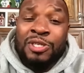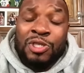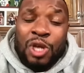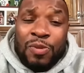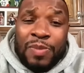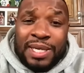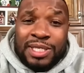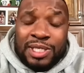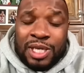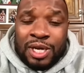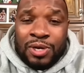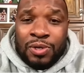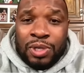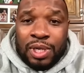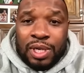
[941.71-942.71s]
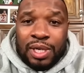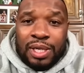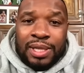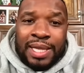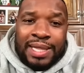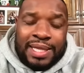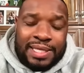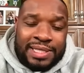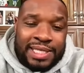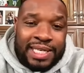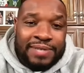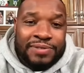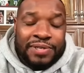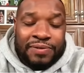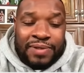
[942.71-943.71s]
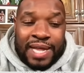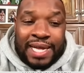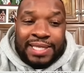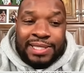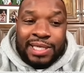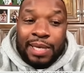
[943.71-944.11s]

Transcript: so much so that the Chiefs have, like,